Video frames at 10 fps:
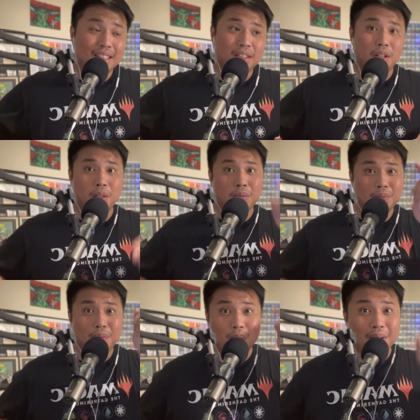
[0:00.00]
So,
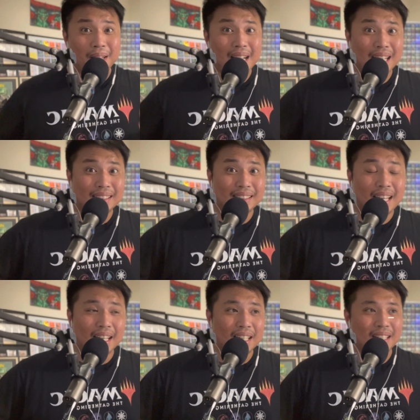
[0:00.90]
what do you guys
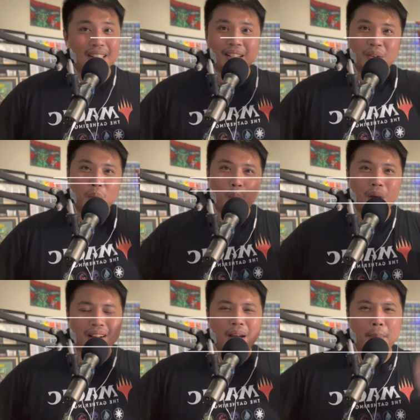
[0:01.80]
think?
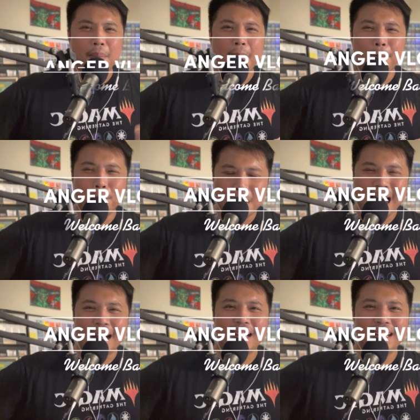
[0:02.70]
Welcome
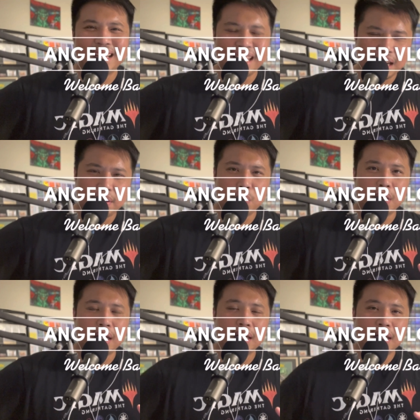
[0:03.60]
back,
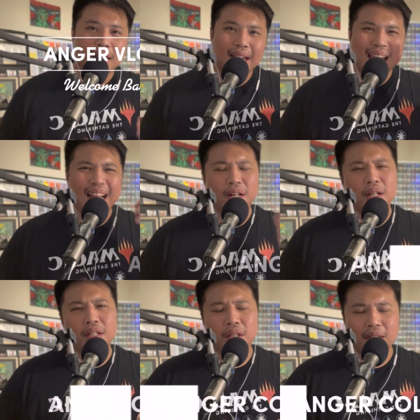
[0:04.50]
everyone, anger
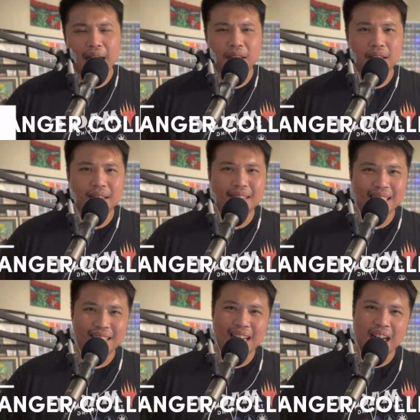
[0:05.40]
collections
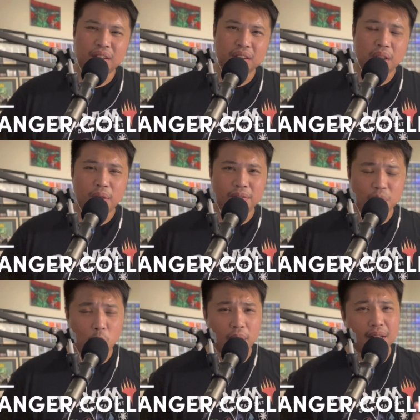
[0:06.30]
in the house
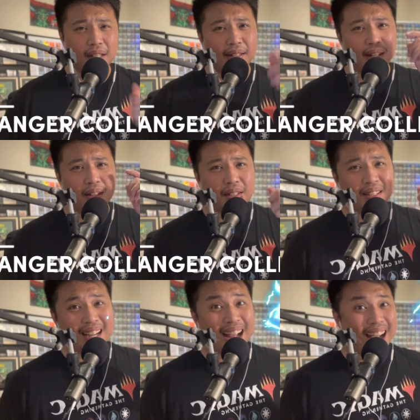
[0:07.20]
for another
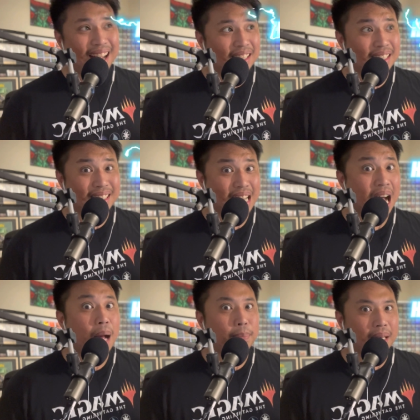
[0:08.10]
hot
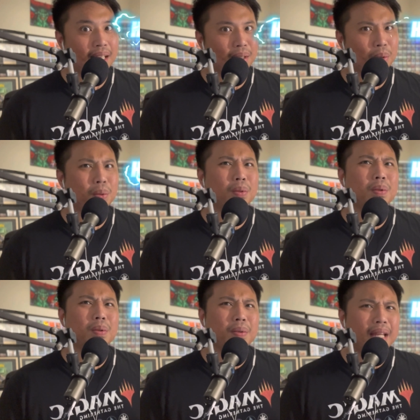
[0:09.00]
topic.
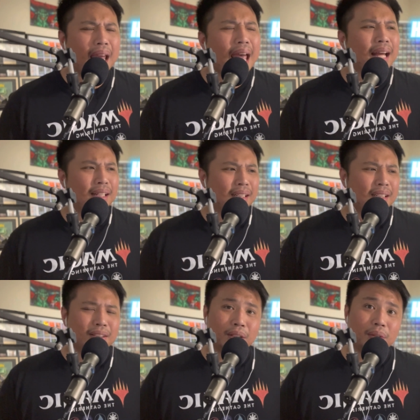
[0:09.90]
Oh, yeah.
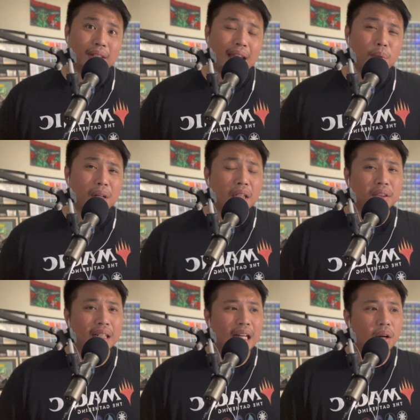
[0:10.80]
So today we're going to
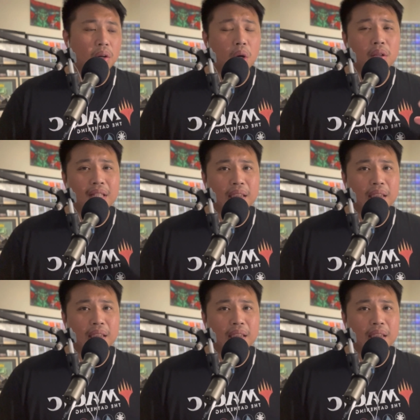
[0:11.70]
check out all of these